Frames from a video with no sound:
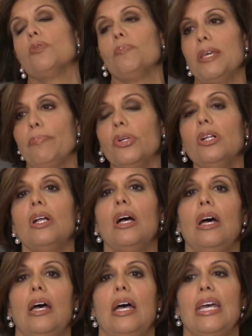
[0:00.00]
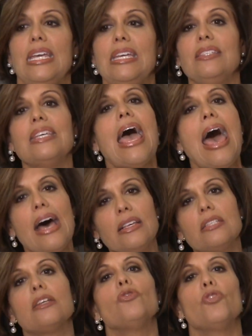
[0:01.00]
we're people, is
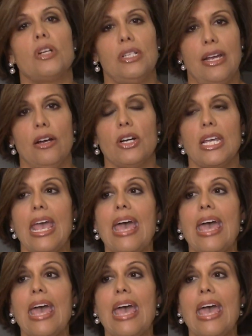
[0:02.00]
ask for clarity.